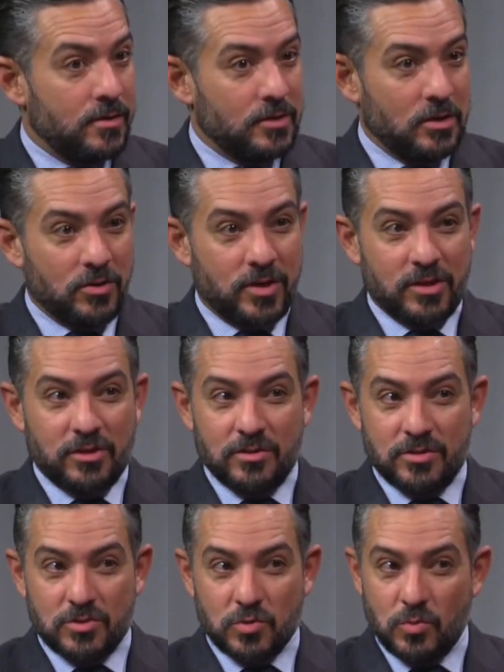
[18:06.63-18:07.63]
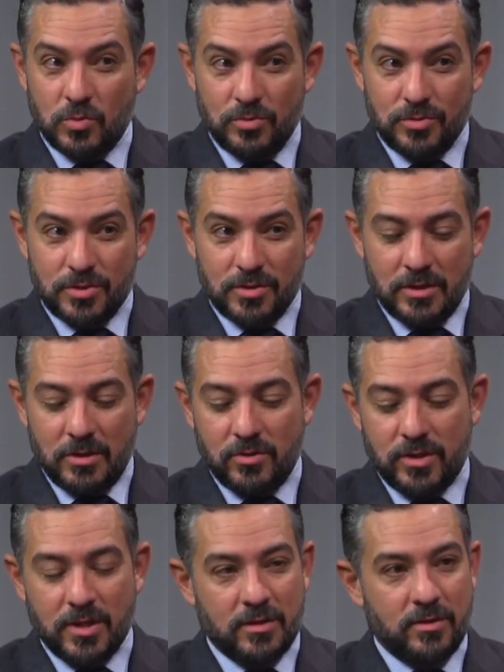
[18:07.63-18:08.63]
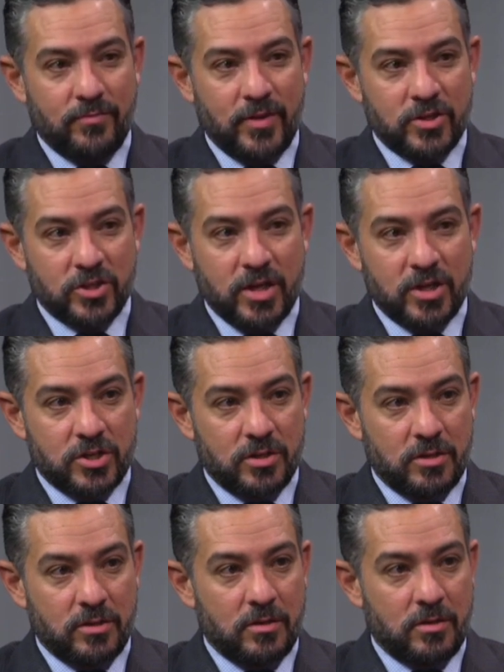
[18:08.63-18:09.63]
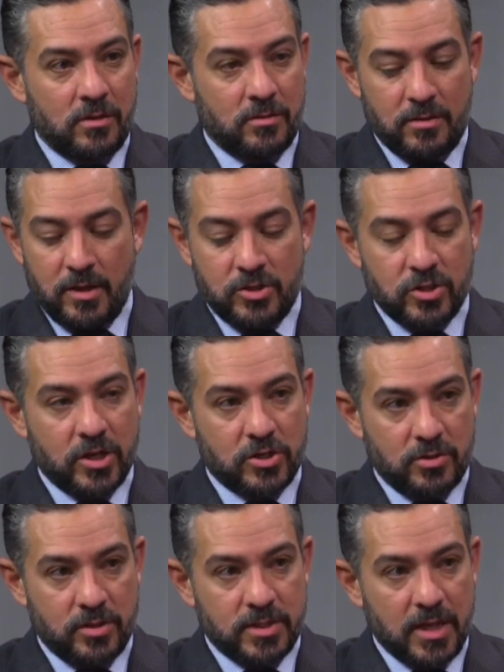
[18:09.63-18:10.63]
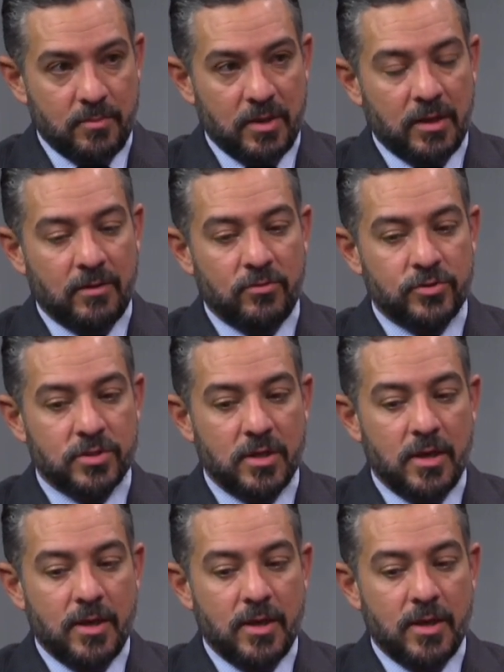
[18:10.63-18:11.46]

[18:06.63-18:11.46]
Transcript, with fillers: they look at their schools, they look at educational, educational attainment levels.